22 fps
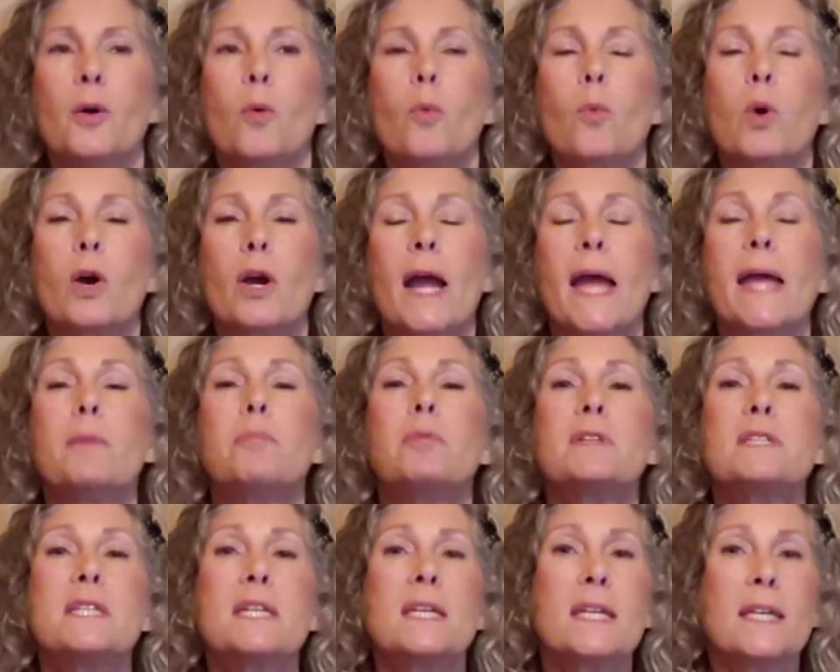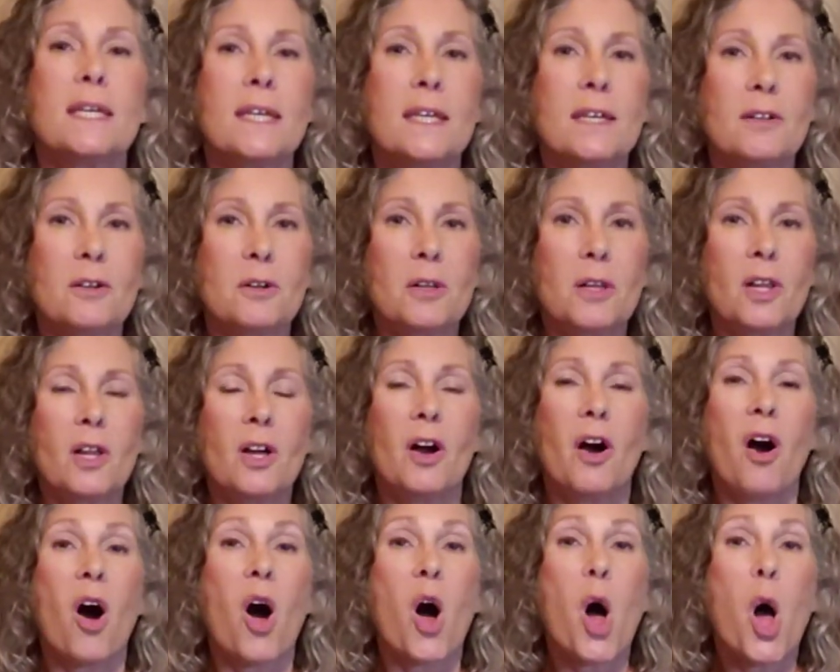were able to heal
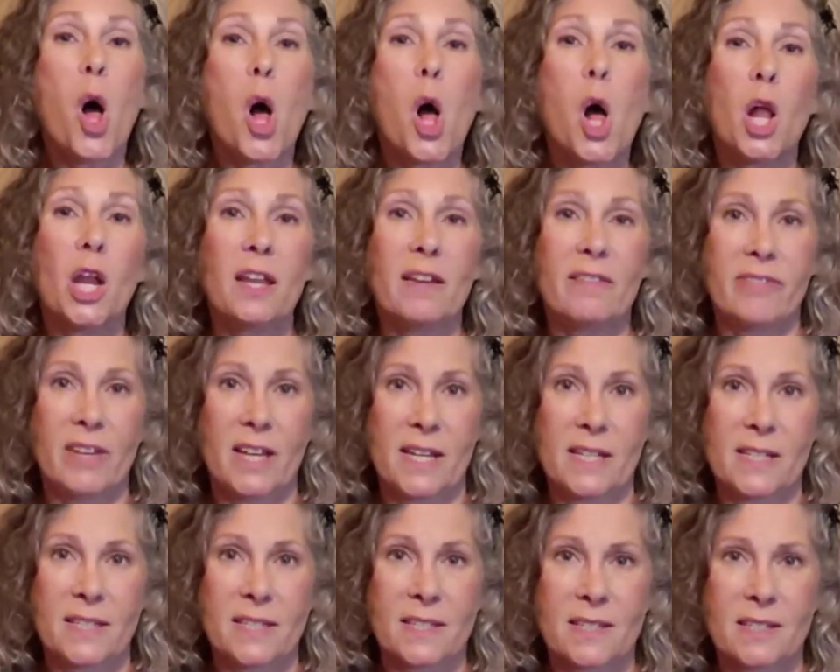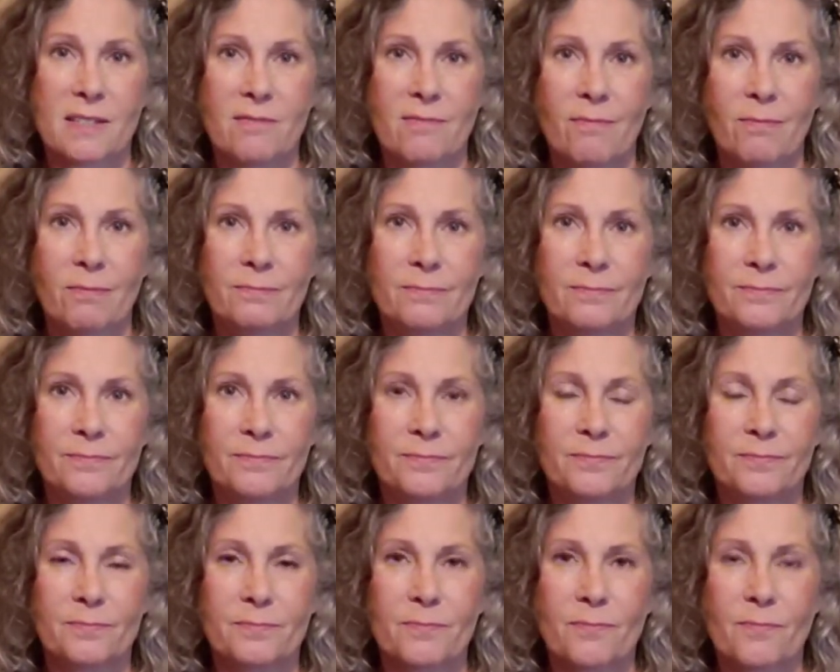all of us
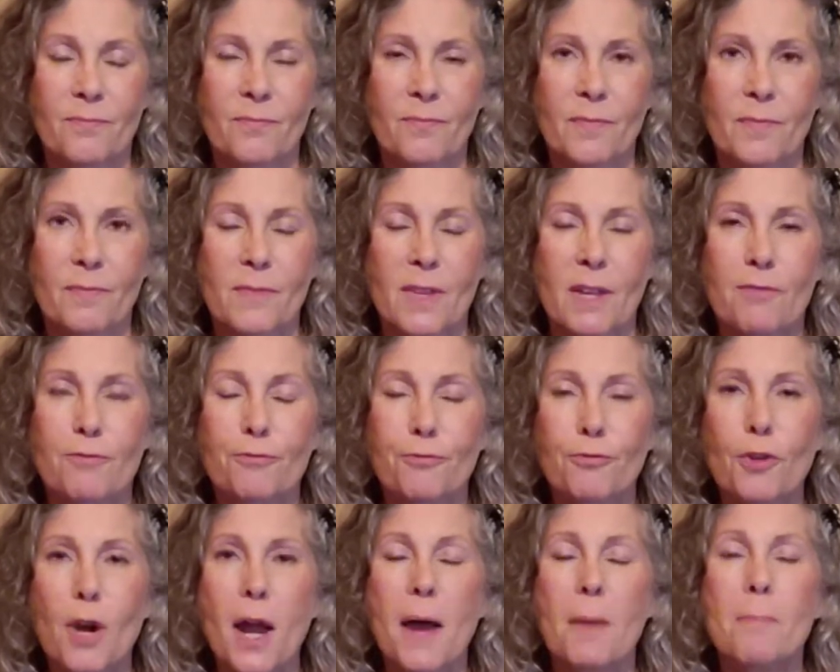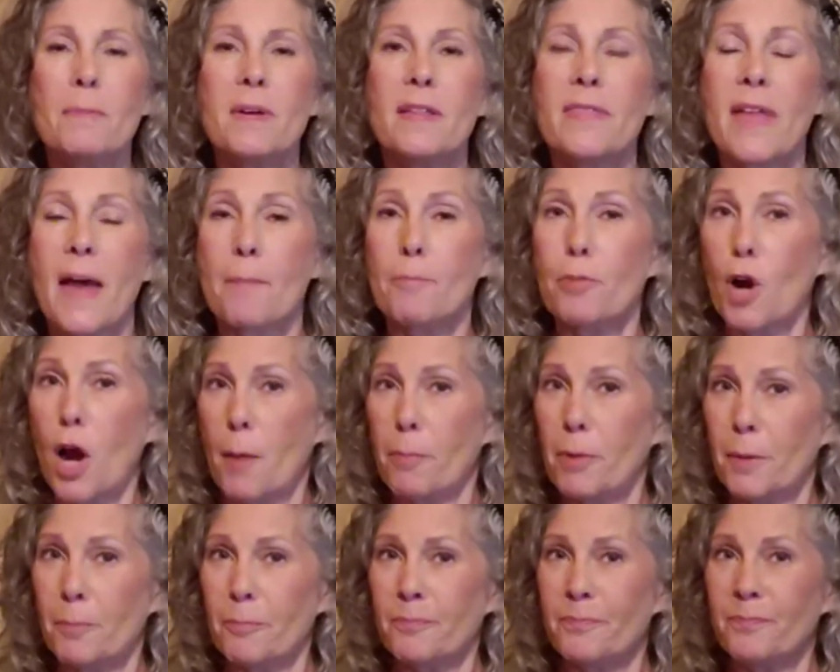from that
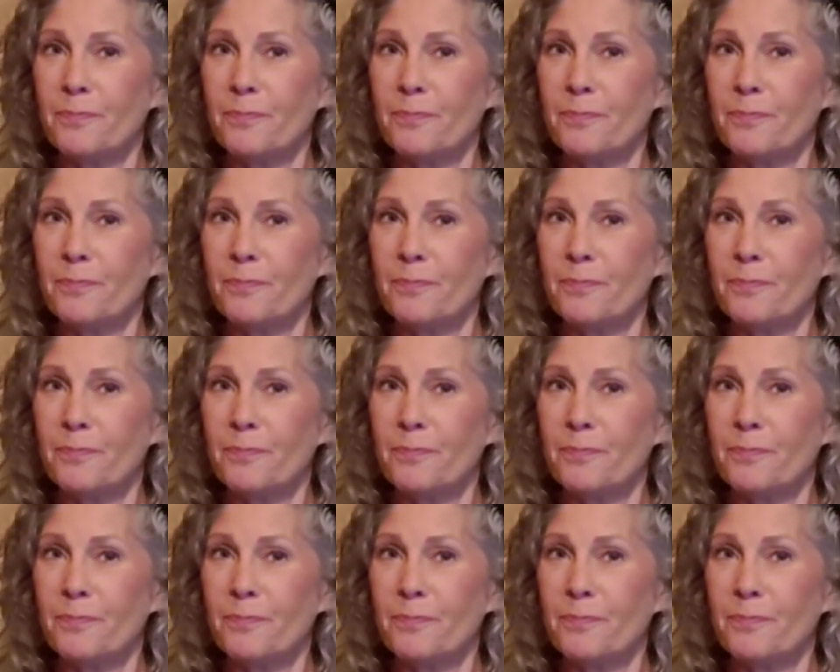problem.